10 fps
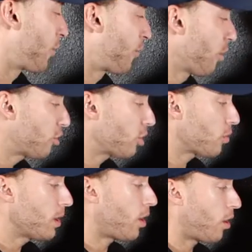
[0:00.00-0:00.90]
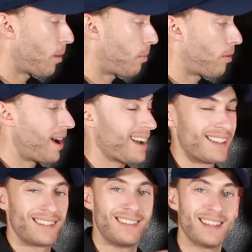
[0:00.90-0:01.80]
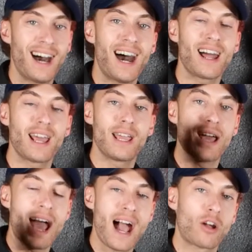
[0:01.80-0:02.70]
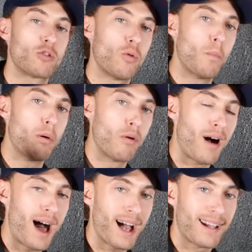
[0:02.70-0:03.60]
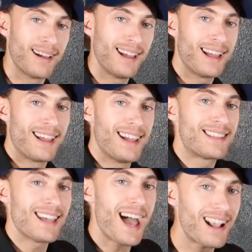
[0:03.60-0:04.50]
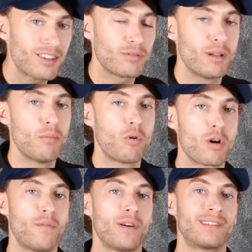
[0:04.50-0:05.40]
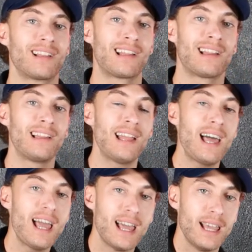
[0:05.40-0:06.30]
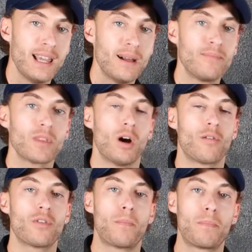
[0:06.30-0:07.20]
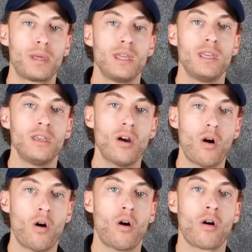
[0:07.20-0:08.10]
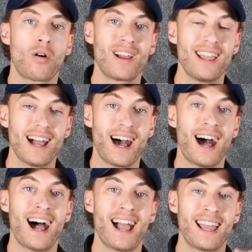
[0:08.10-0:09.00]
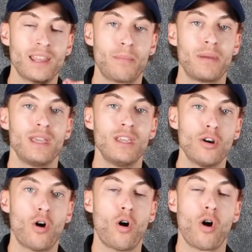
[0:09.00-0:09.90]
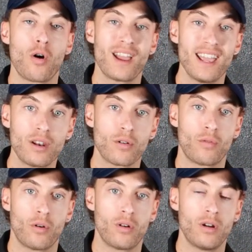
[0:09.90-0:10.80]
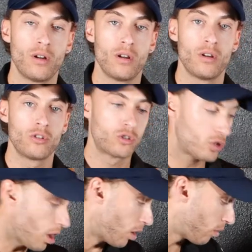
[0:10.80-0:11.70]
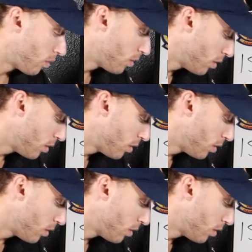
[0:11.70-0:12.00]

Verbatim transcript: the first degree heart block is not a actual block. It's actually more of a delay of the PRI, the PR interval. So,